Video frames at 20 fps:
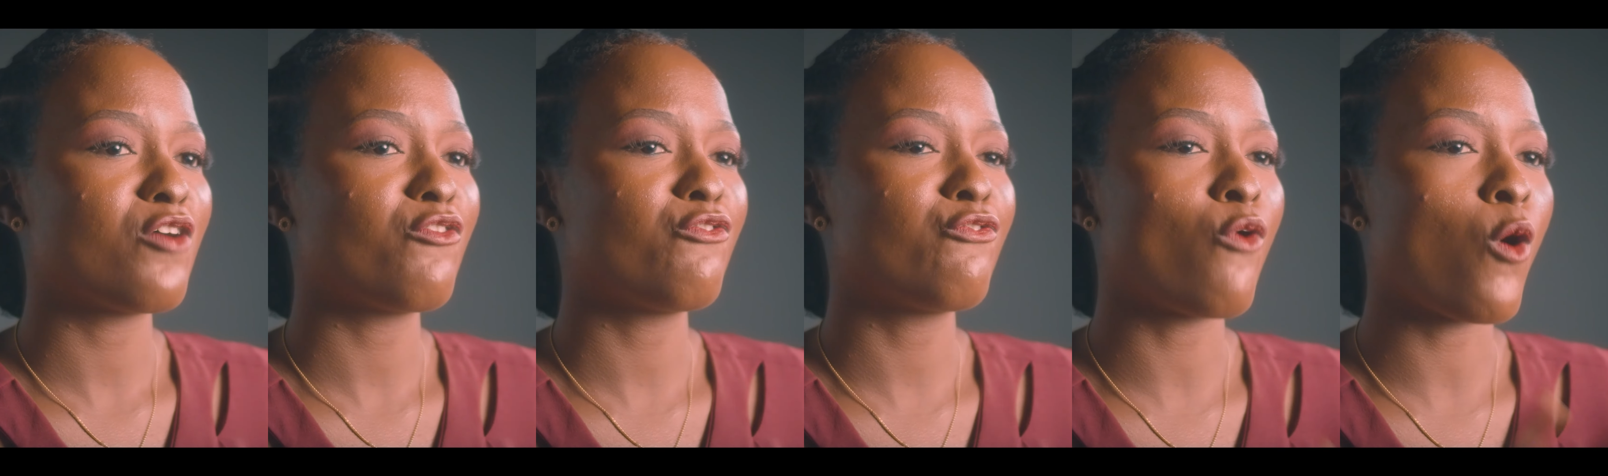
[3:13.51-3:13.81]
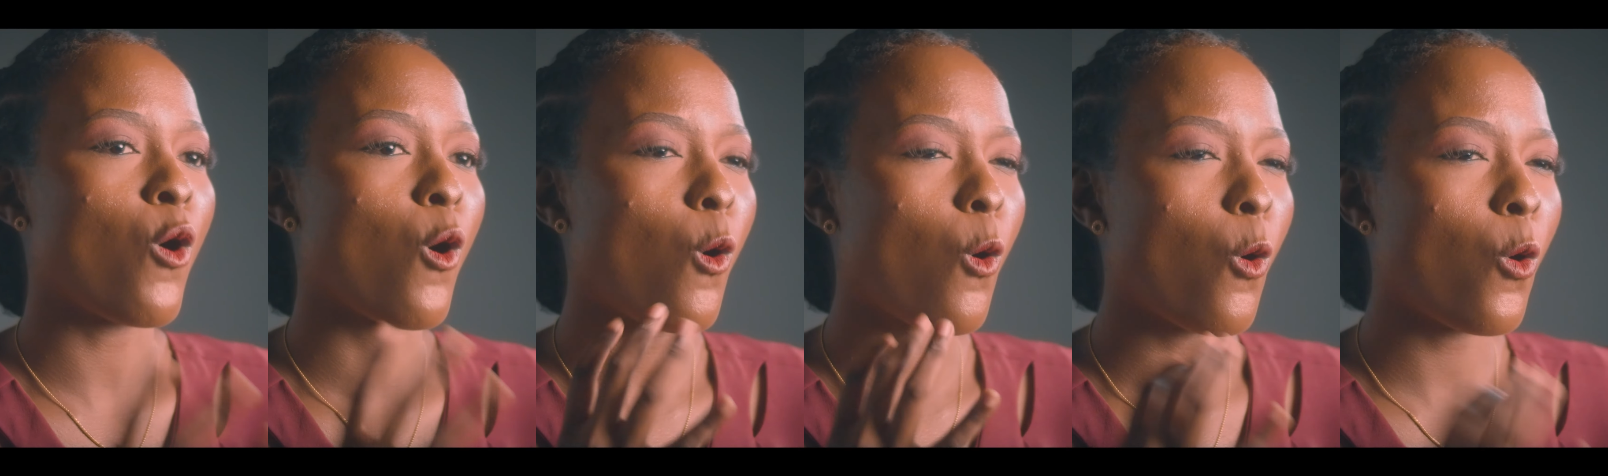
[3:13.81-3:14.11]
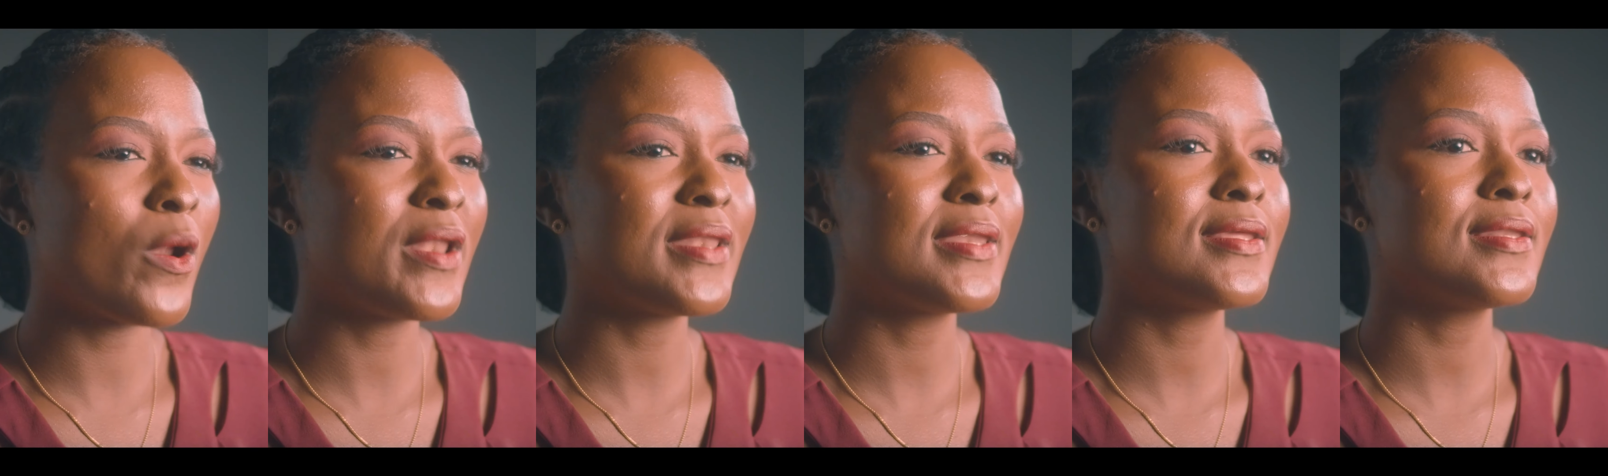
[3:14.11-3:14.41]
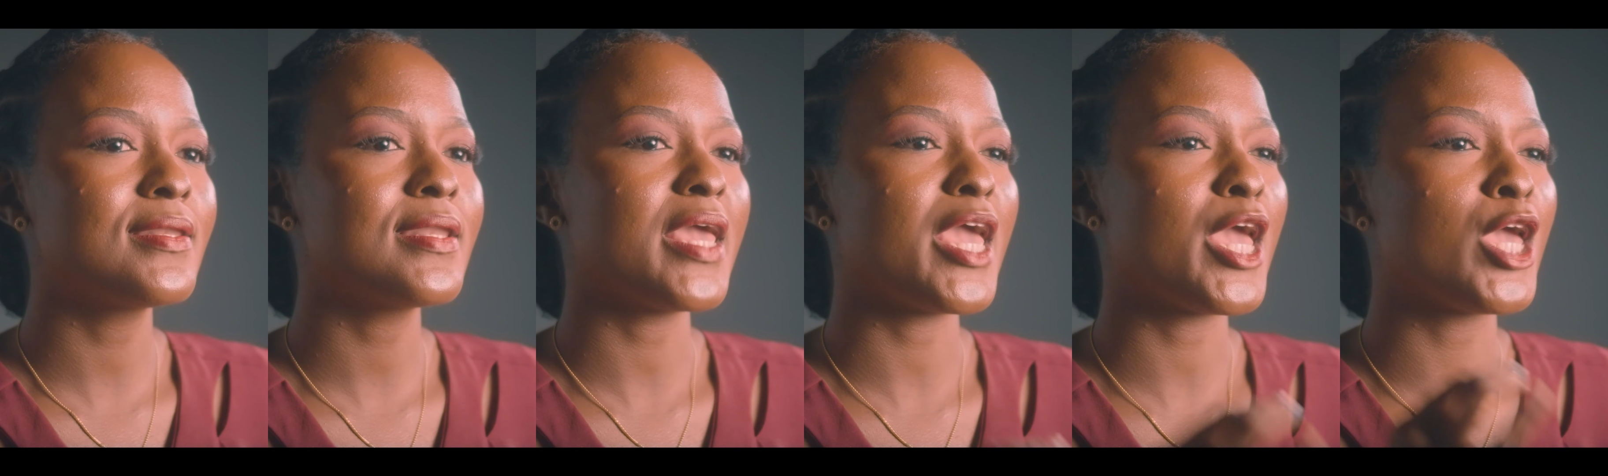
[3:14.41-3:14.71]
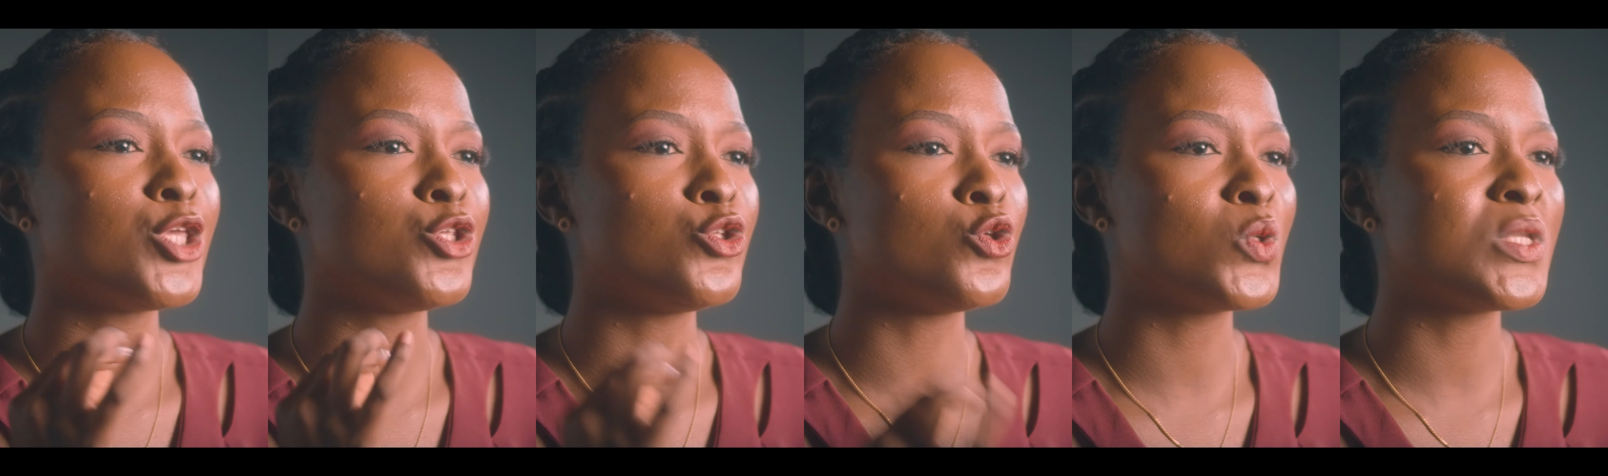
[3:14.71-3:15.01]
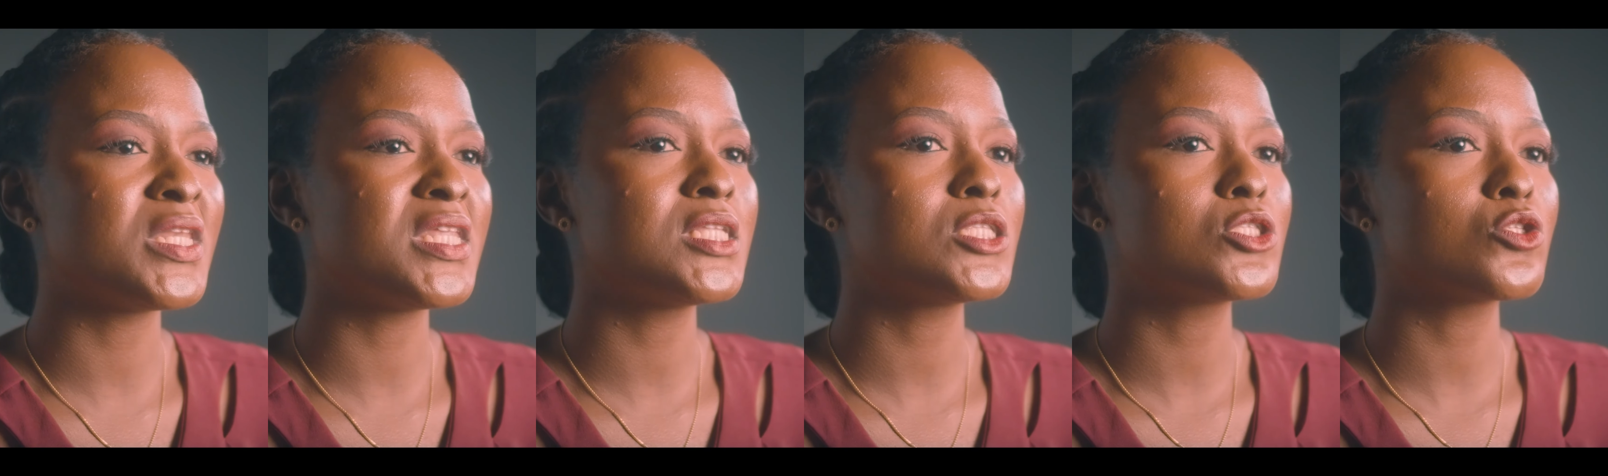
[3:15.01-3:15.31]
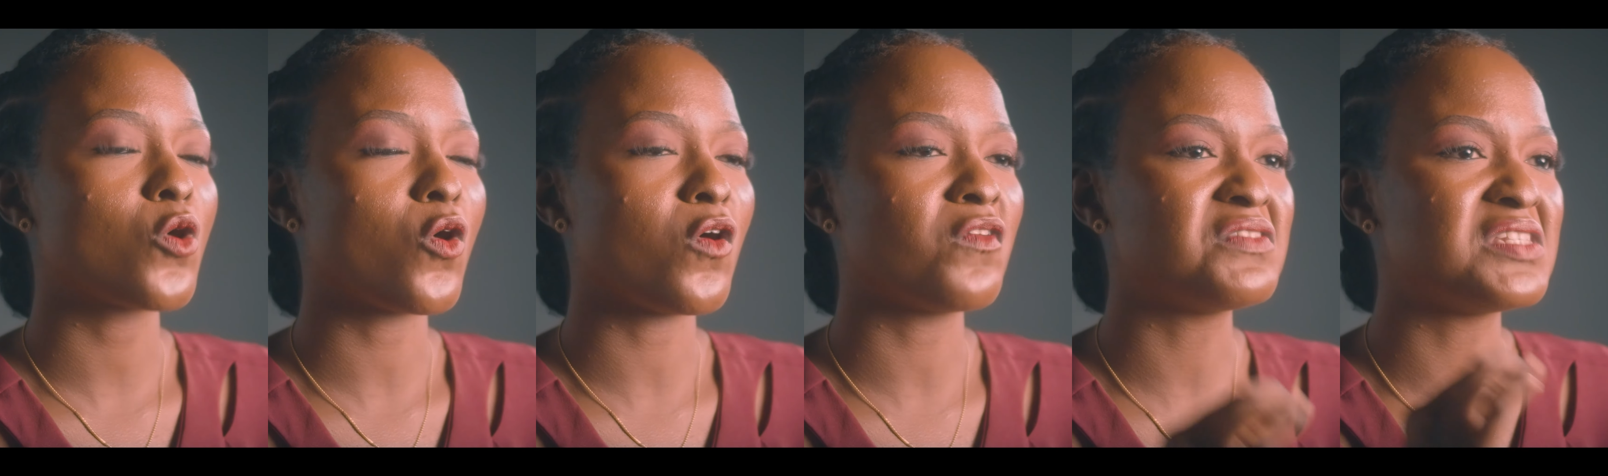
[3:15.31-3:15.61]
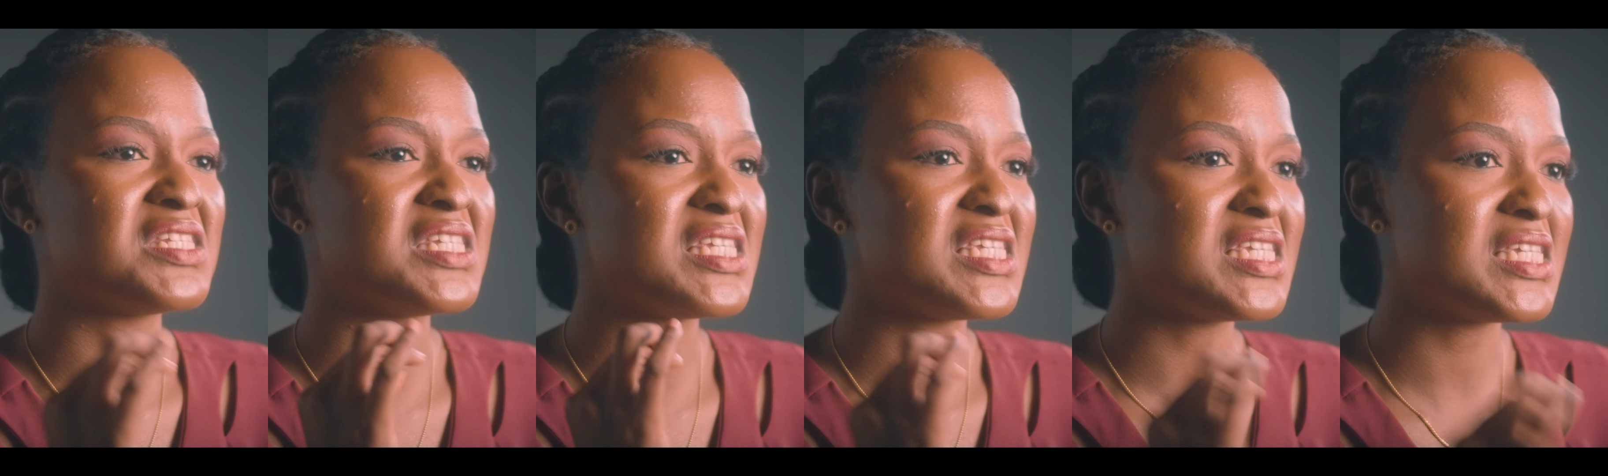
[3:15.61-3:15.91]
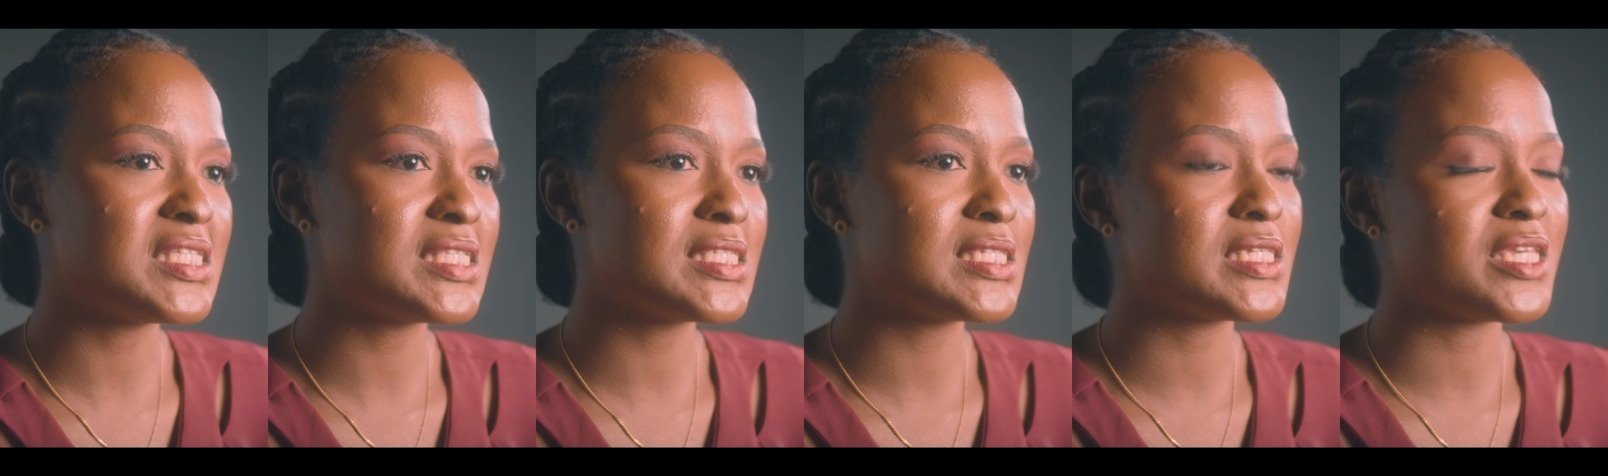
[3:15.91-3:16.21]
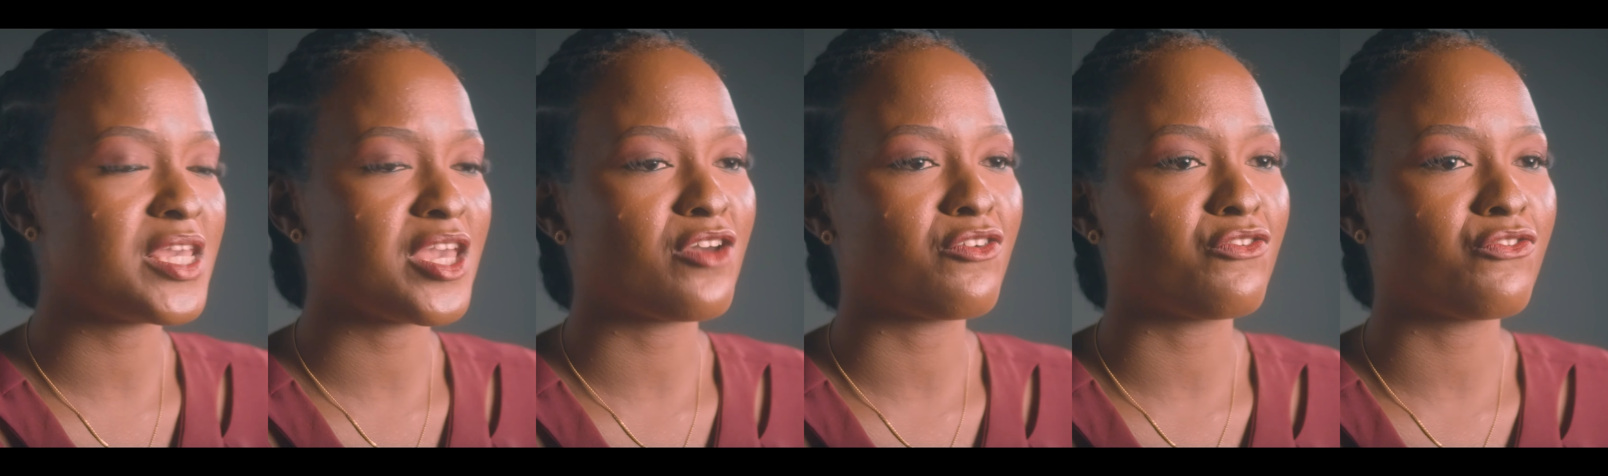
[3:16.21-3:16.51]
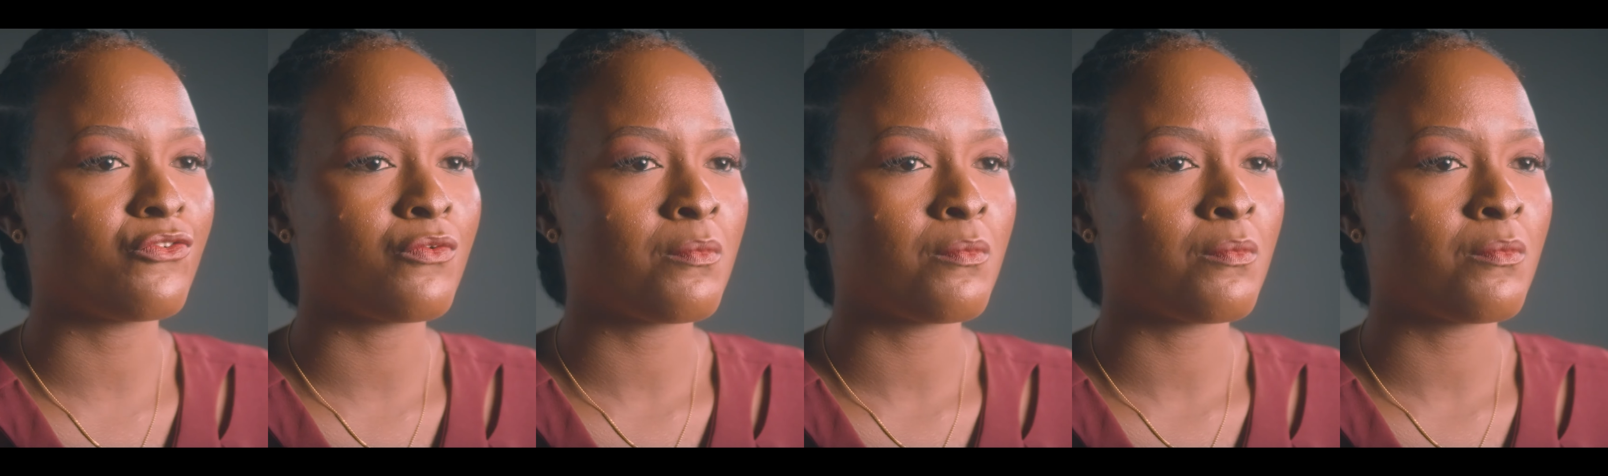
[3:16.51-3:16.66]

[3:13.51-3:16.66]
for owning a unit of the ETF.